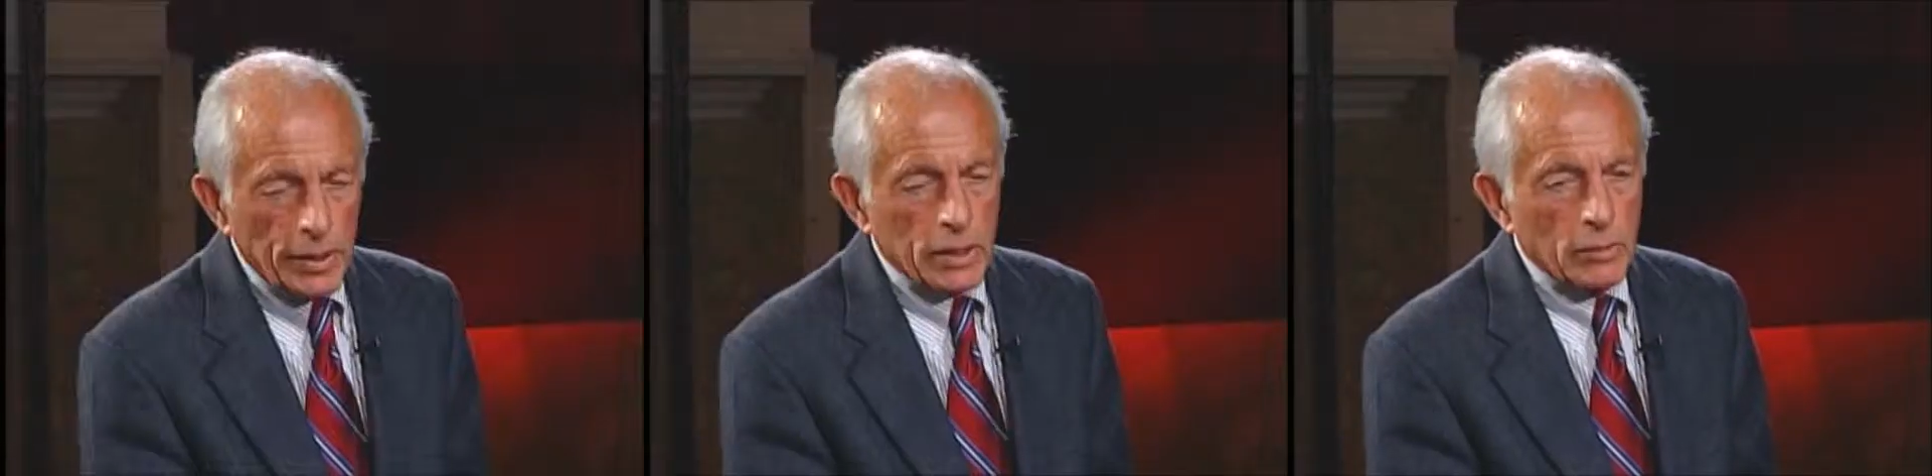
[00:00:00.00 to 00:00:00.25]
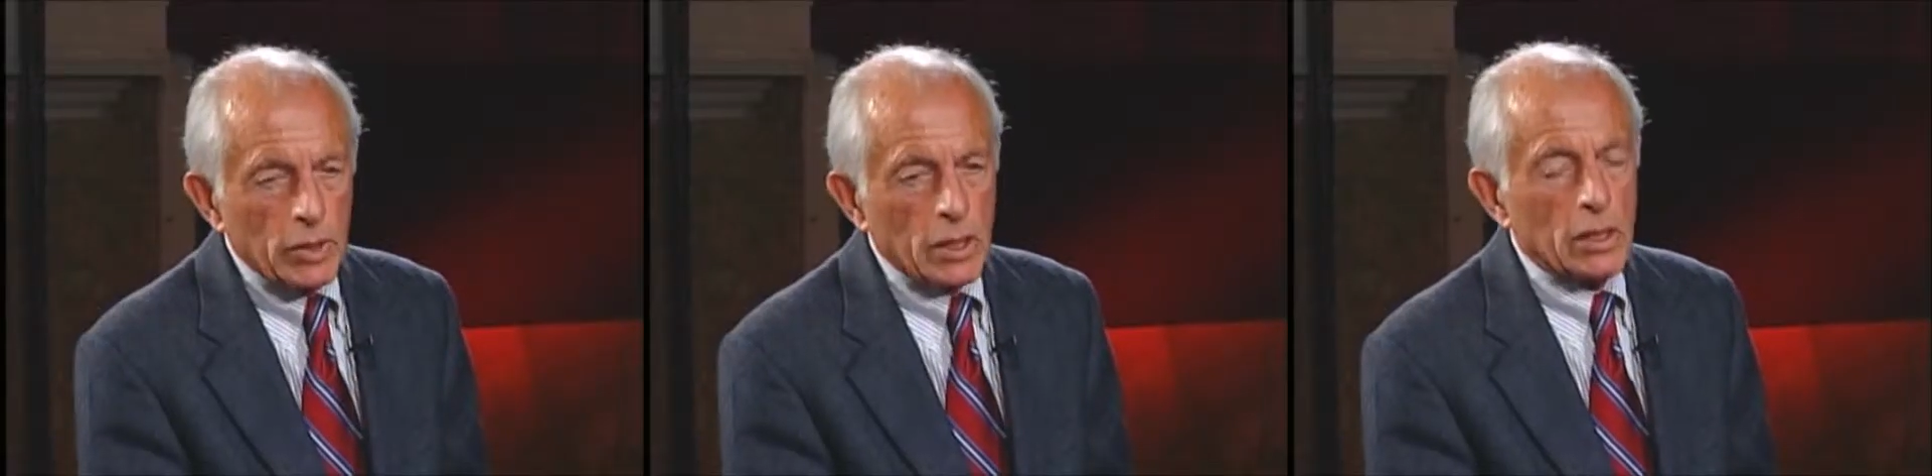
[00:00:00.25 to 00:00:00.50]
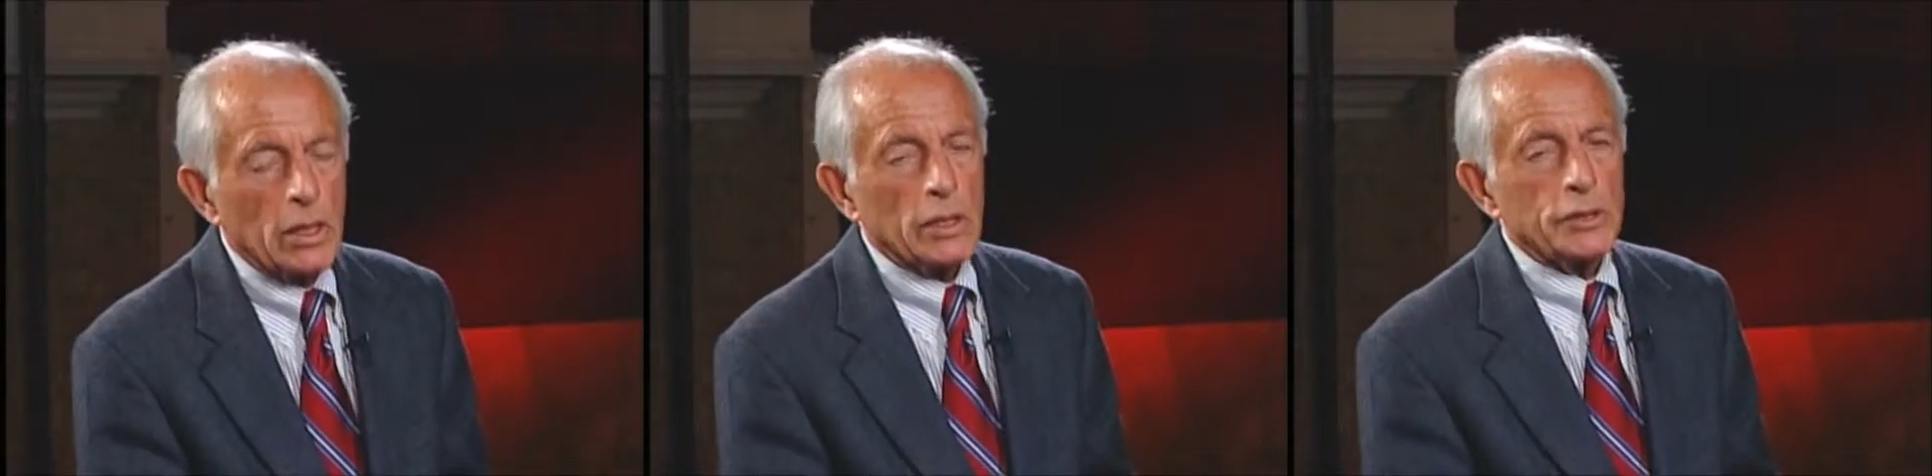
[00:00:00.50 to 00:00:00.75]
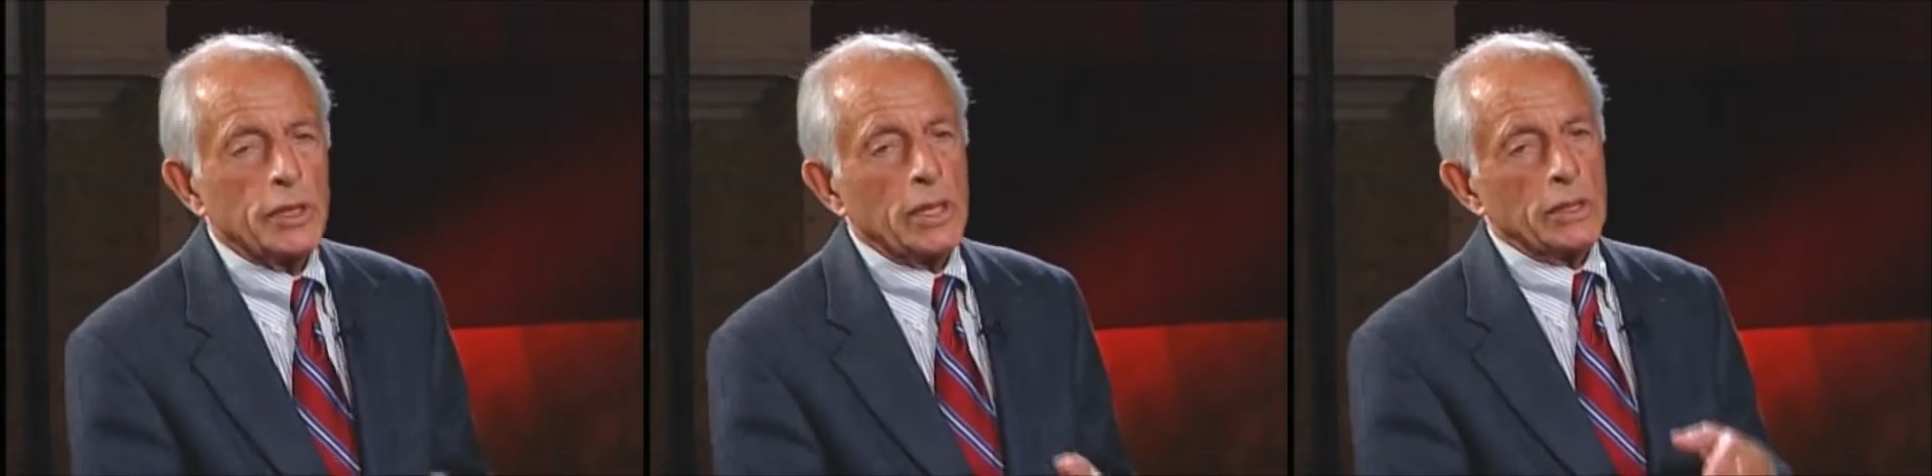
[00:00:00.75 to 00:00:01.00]
come in,
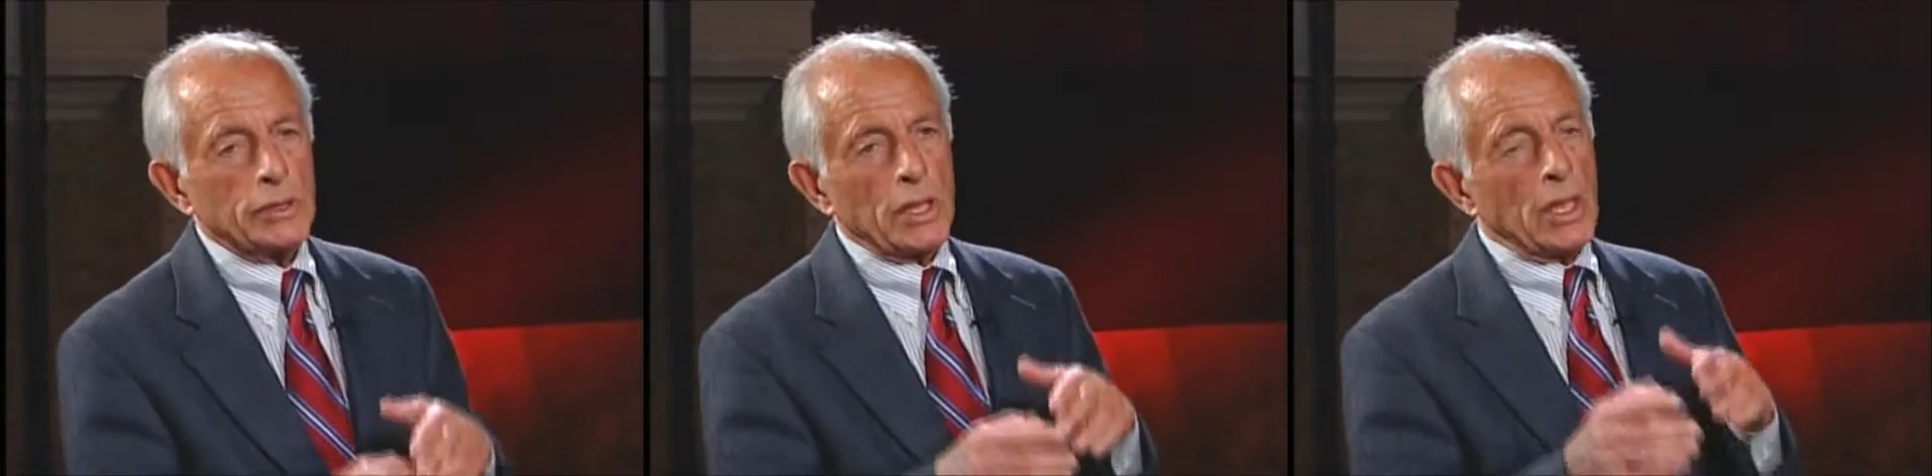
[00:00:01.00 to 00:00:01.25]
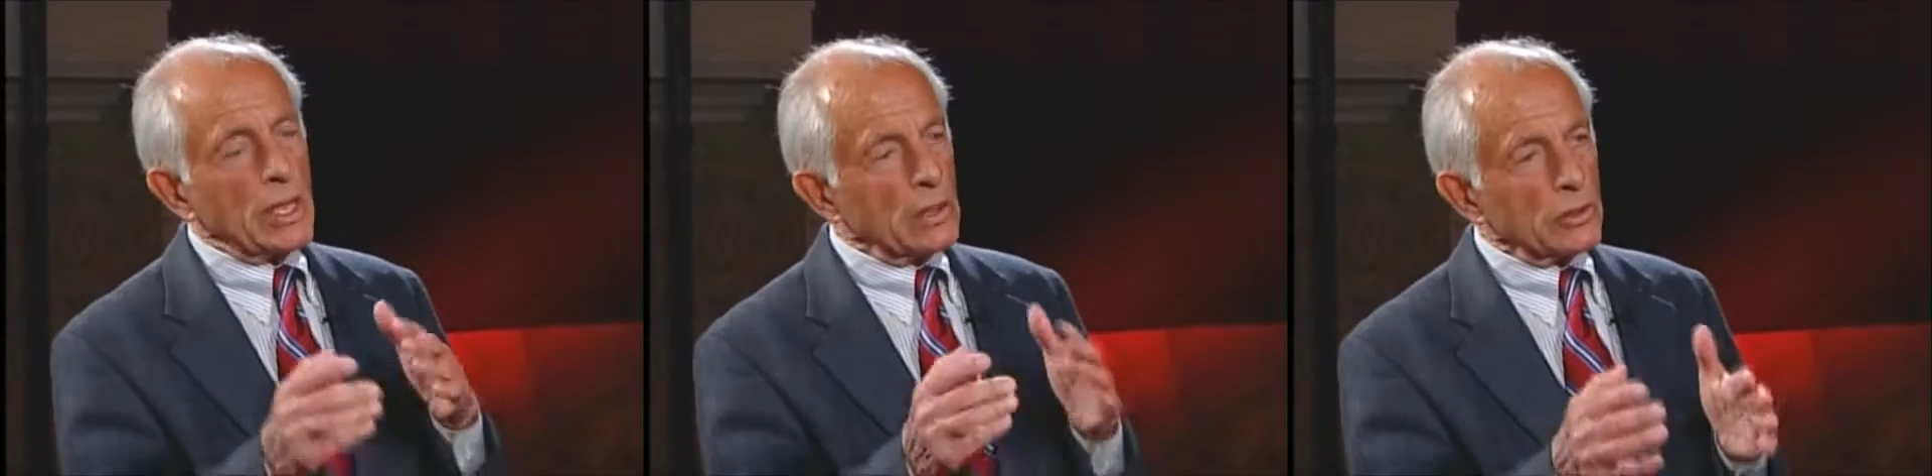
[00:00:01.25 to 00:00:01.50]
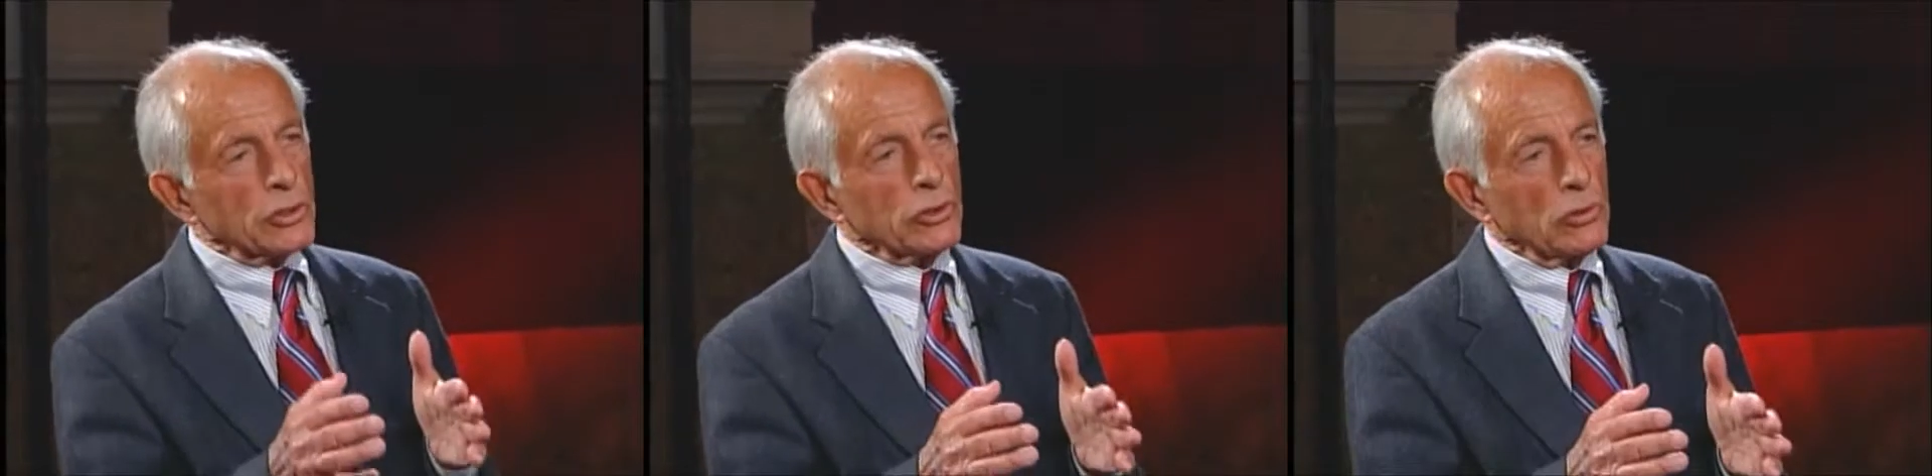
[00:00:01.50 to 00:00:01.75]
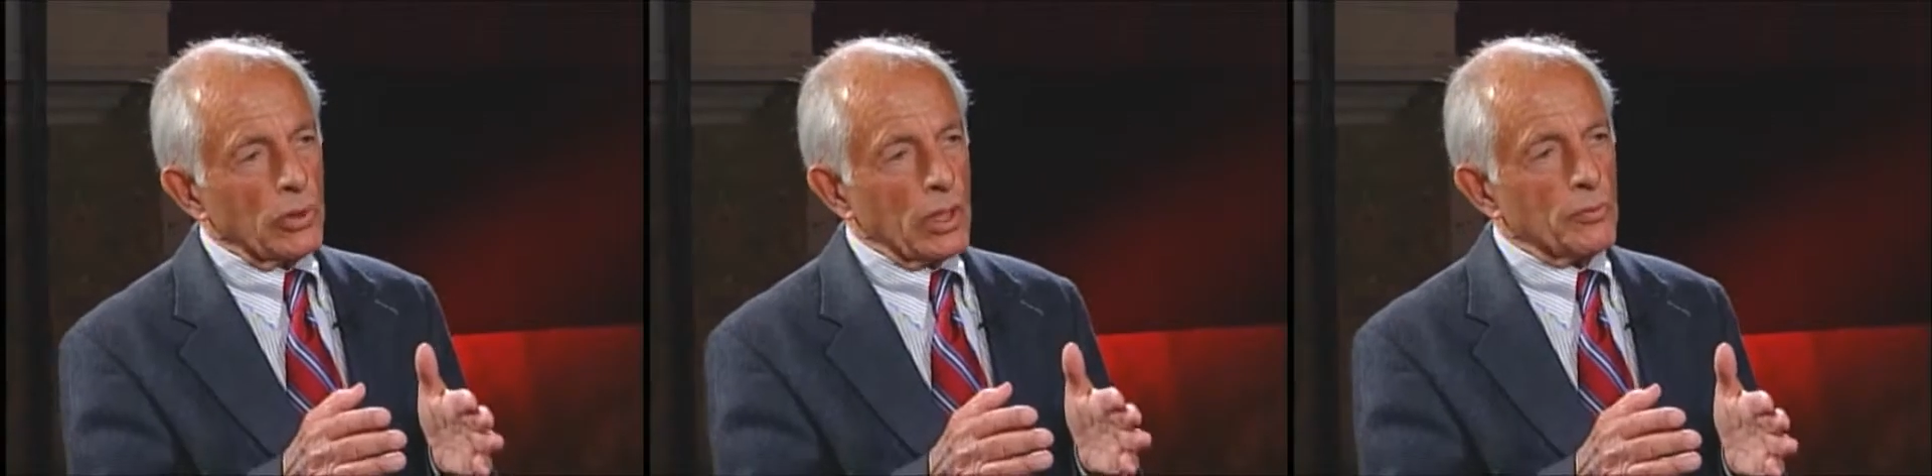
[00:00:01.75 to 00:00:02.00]
is it's an English
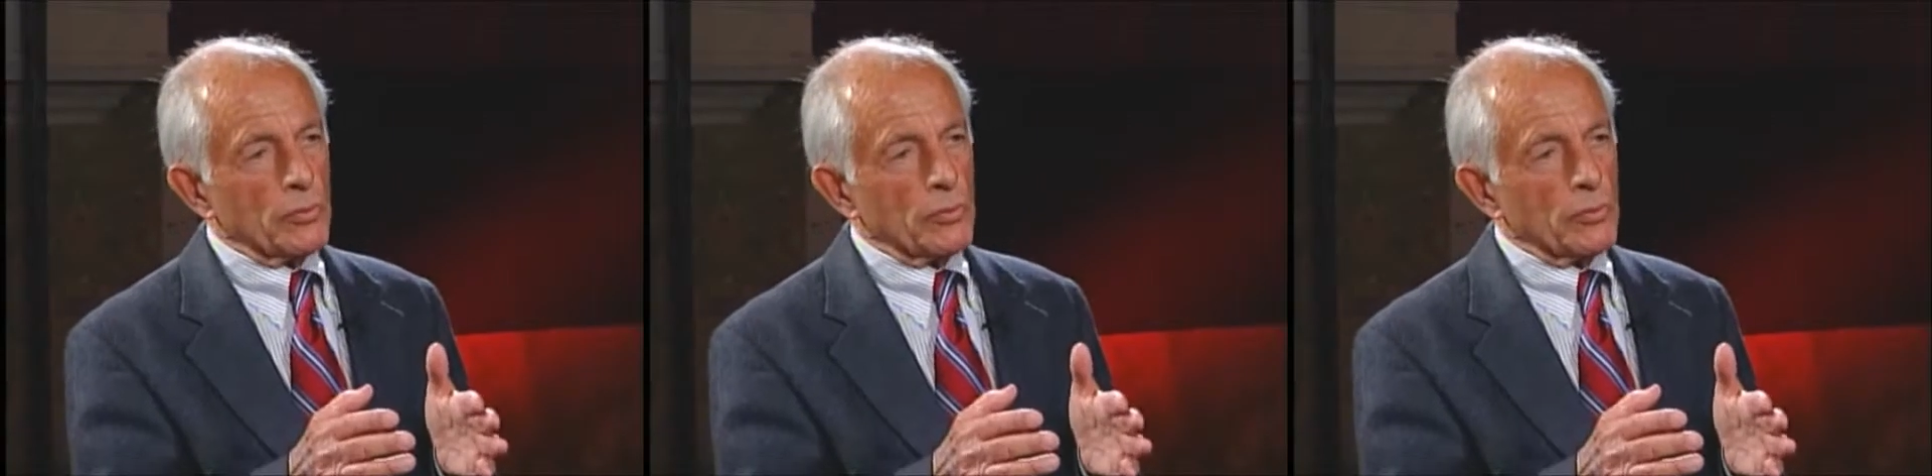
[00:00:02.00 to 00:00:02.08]
learning